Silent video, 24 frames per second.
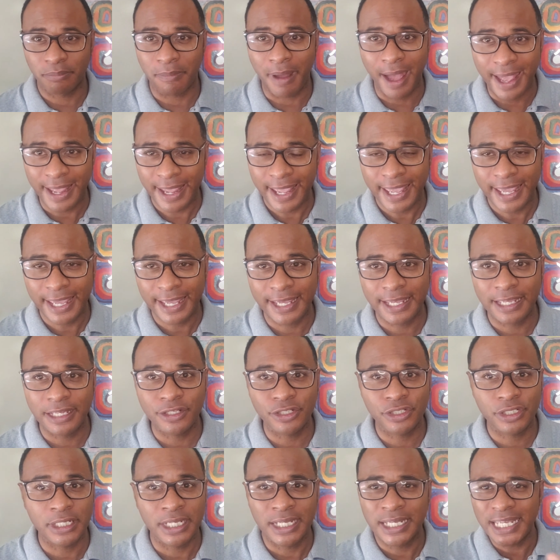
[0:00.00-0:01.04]
my
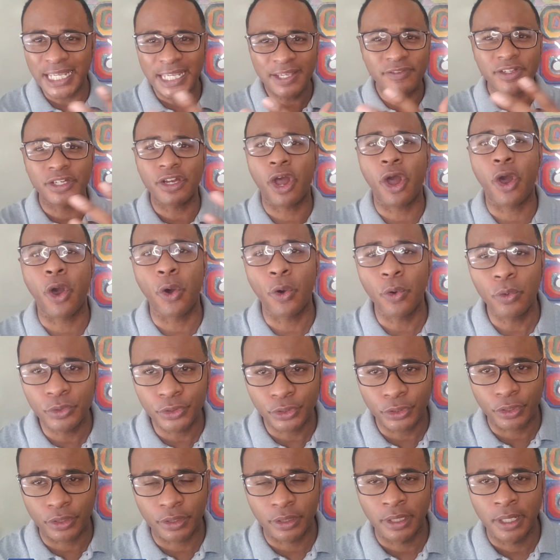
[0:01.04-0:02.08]
age, even
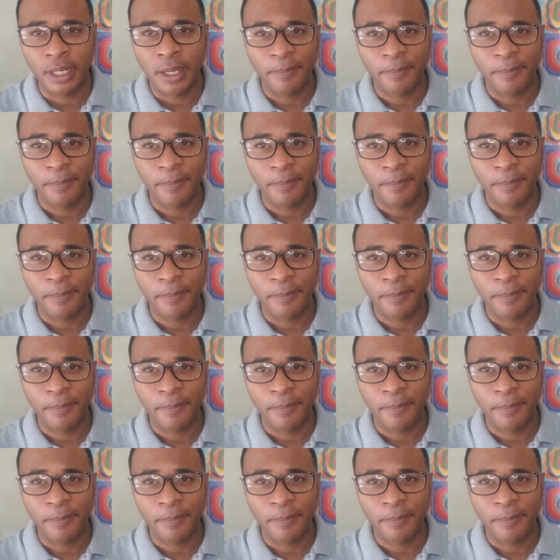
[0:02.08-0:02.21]
older,